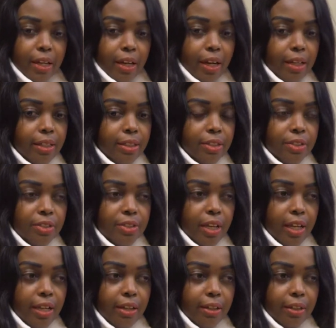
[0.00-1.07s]
And she
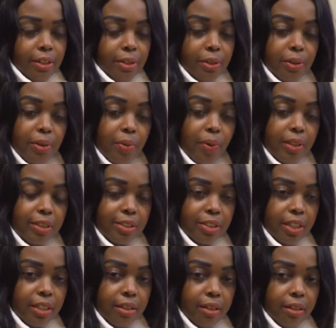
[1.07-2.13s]
said, you know what,
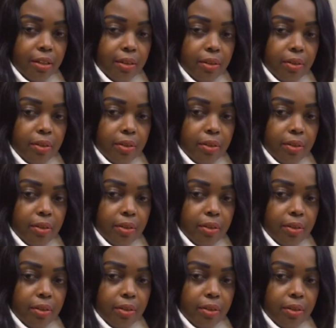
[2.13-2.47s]
Shadia?